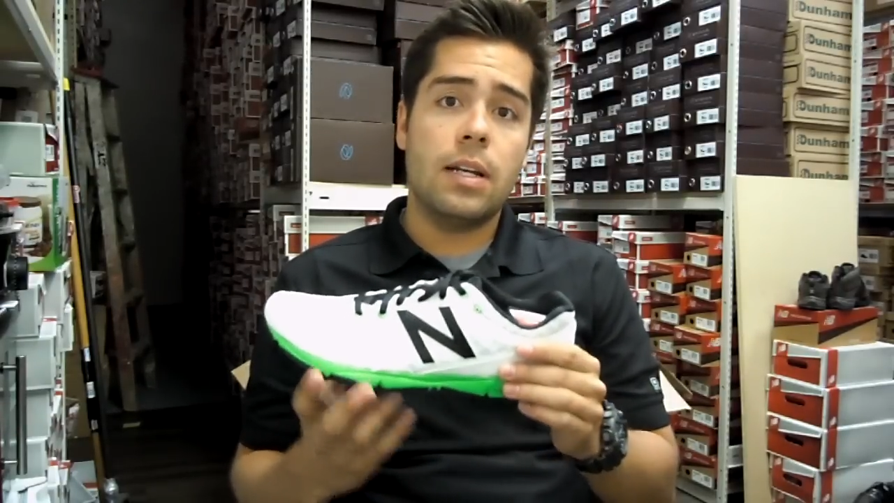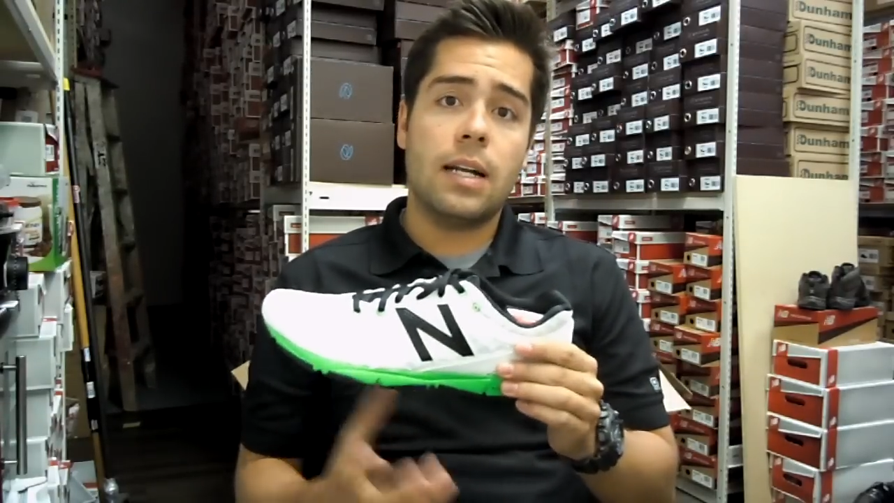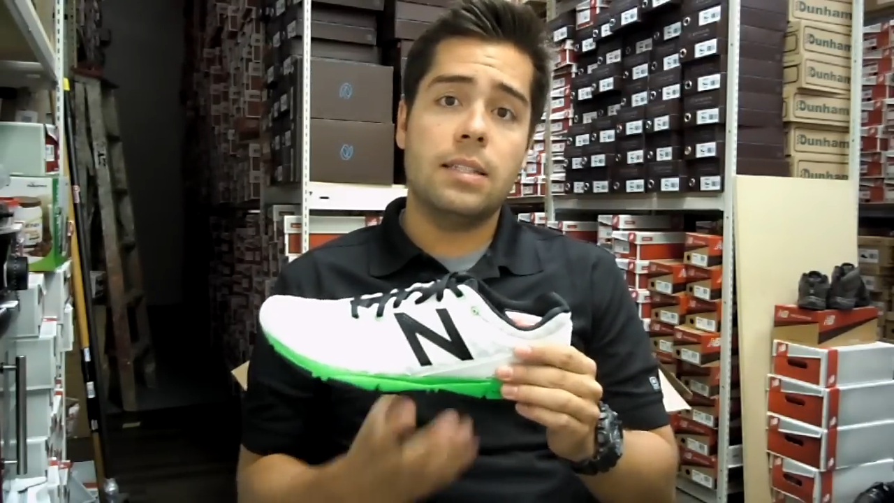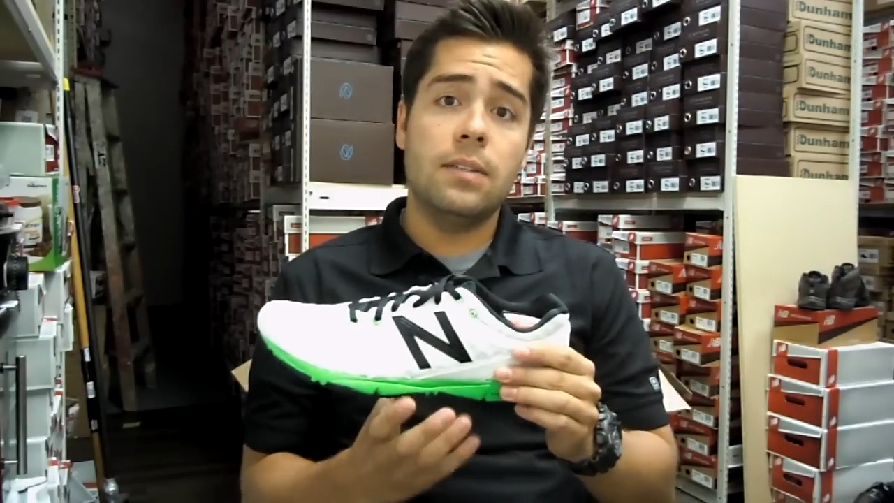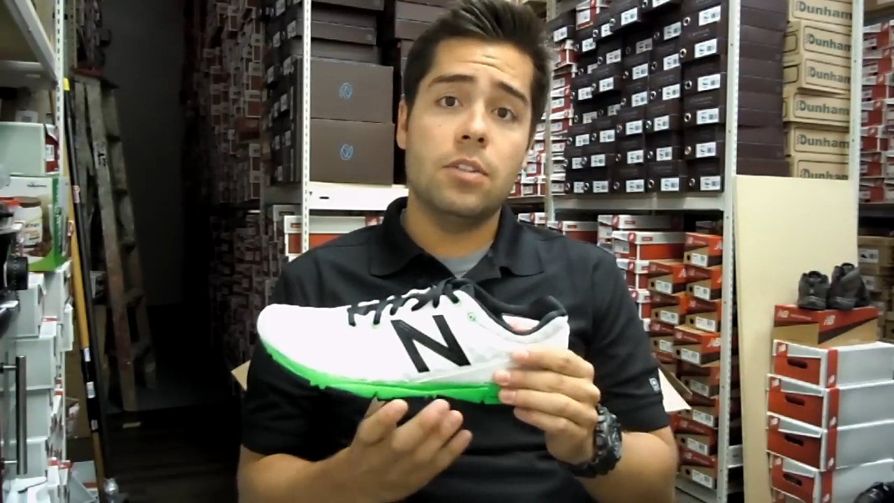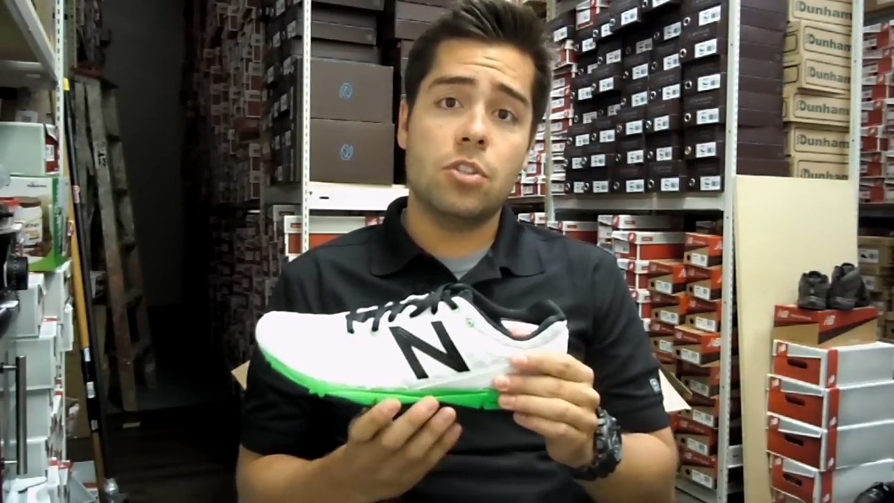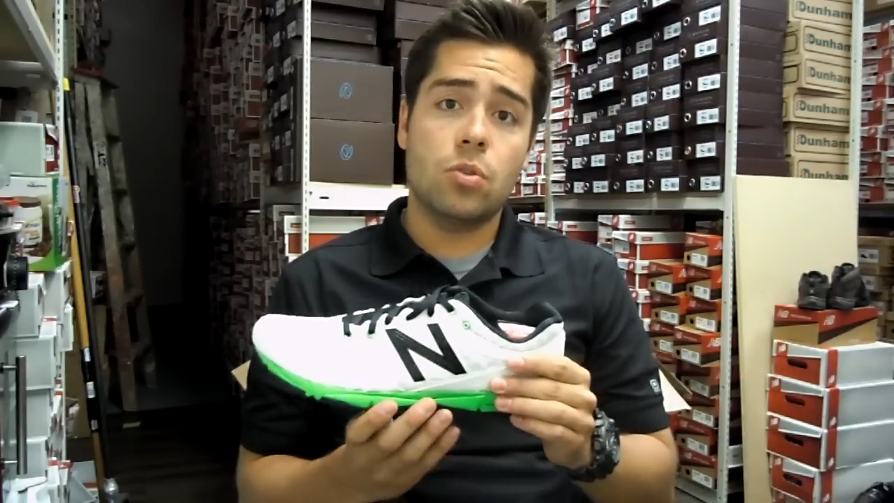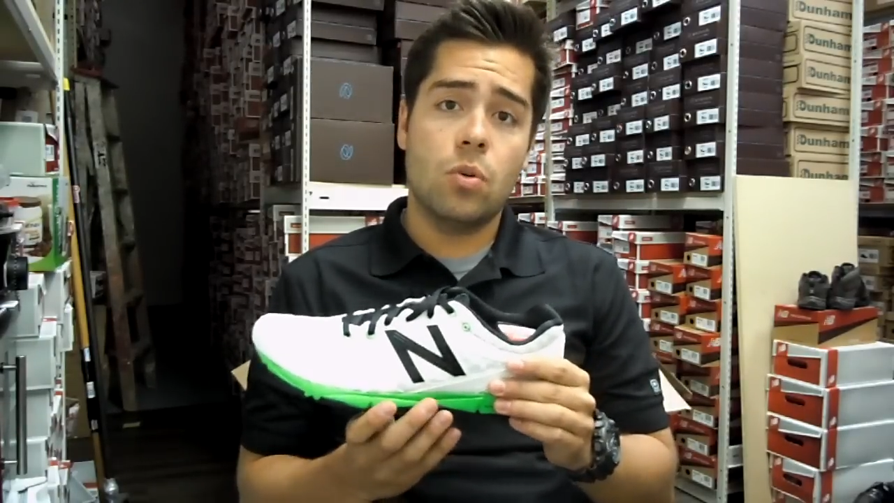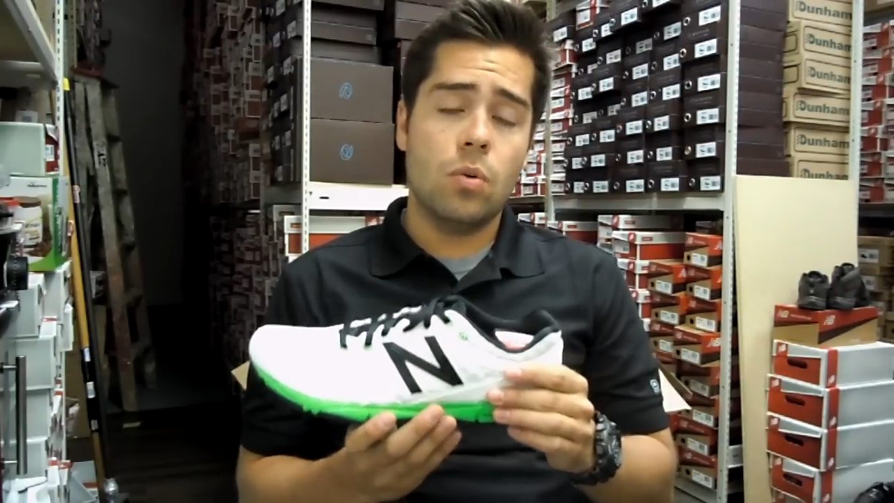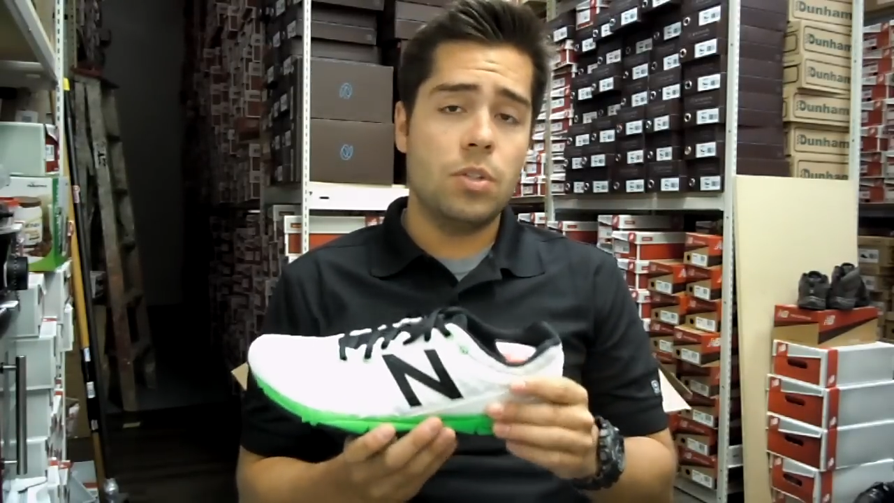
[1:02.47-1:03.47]
Activa
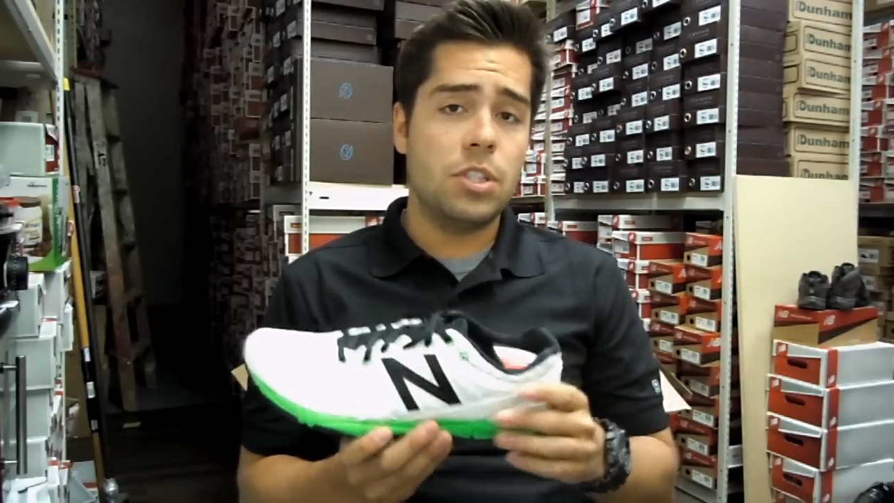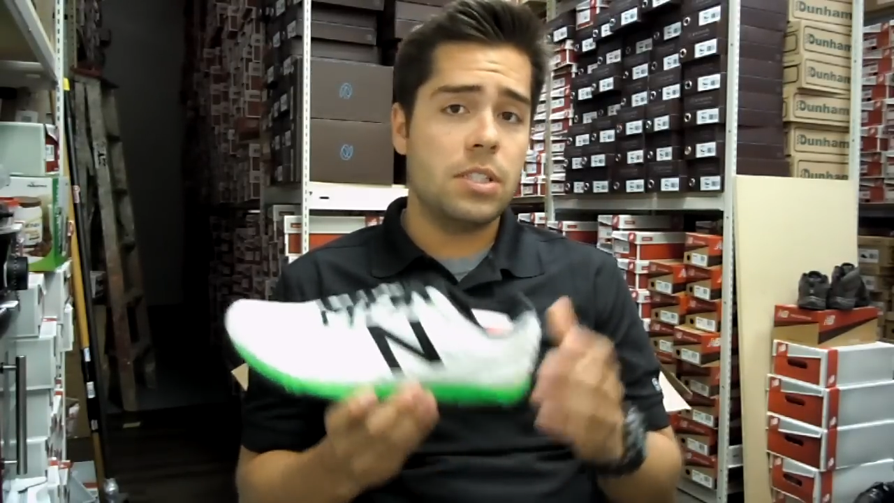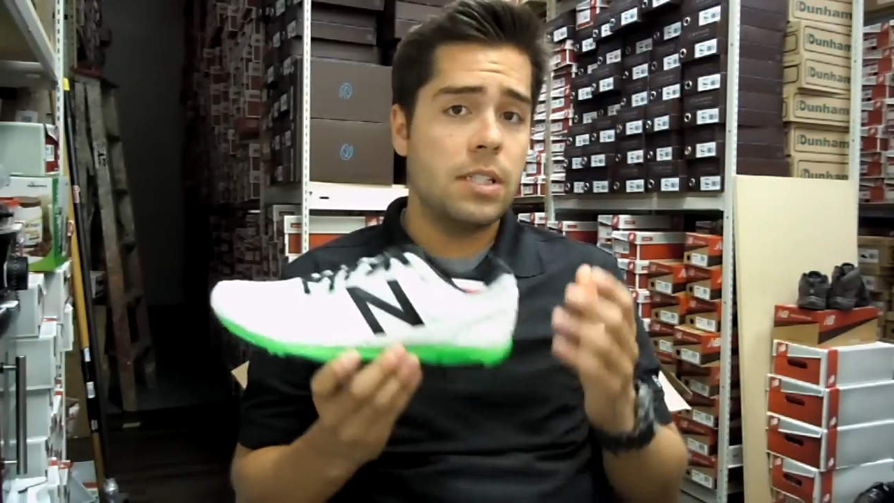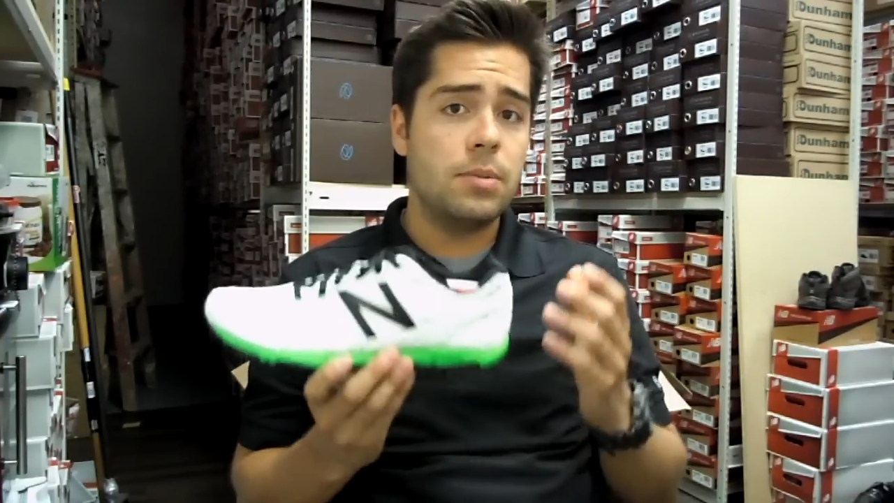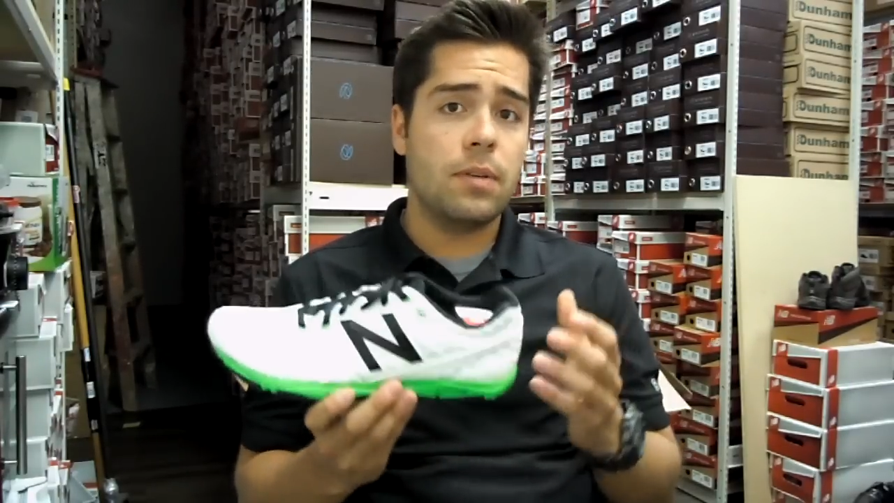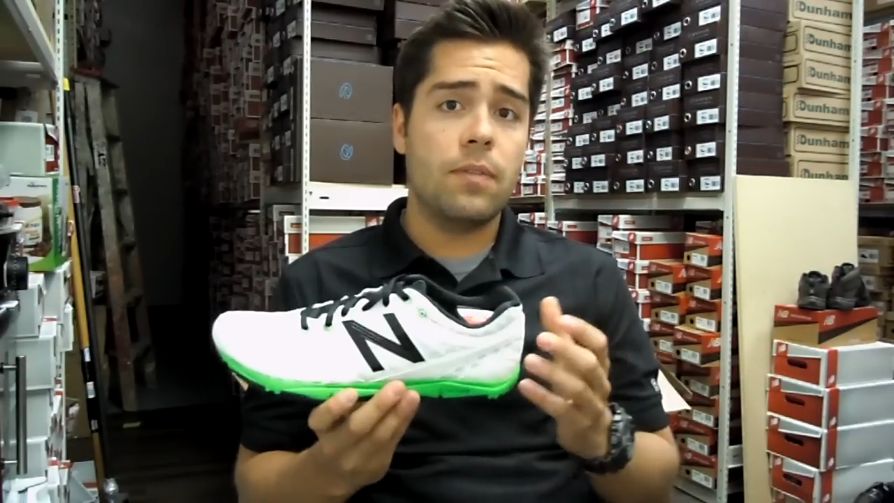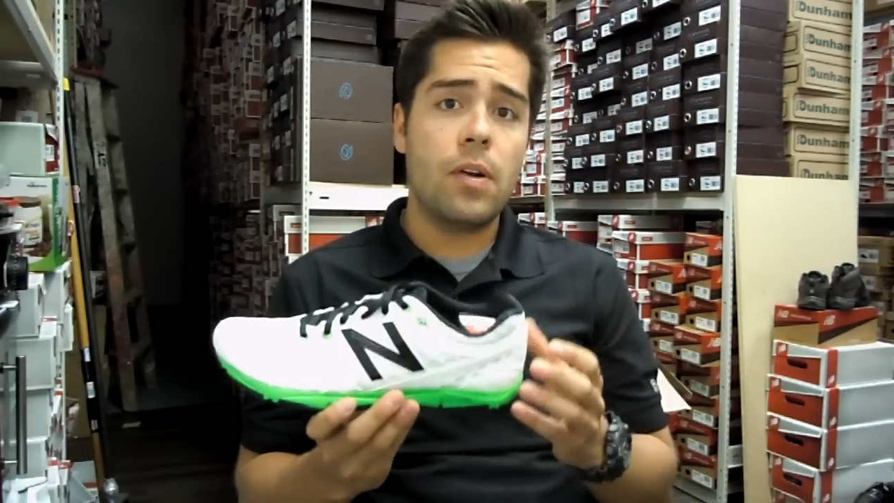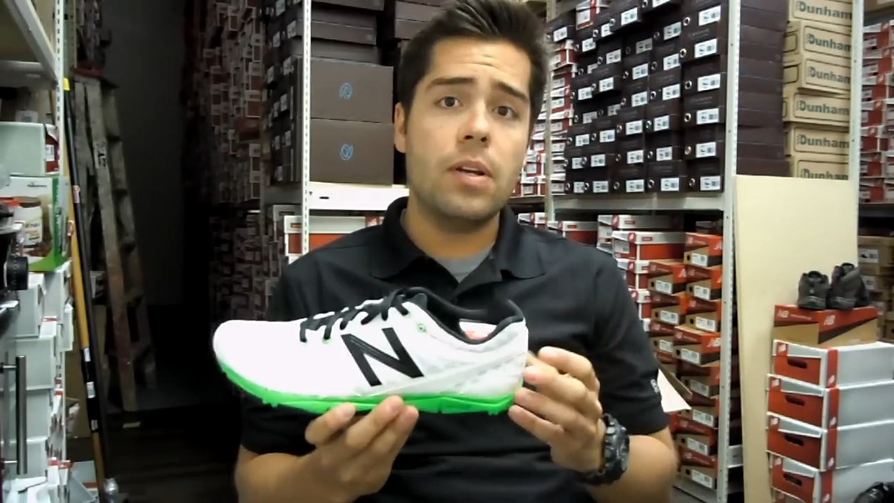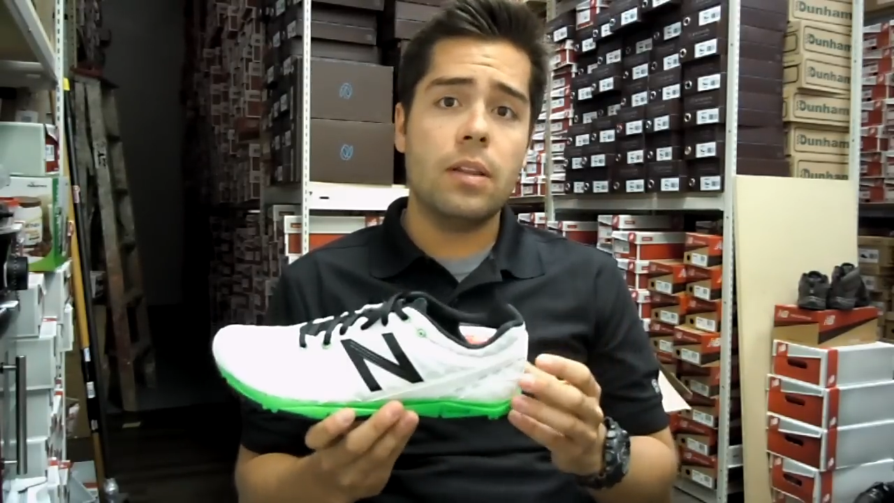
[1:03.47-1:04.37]
sole, which just keeps it very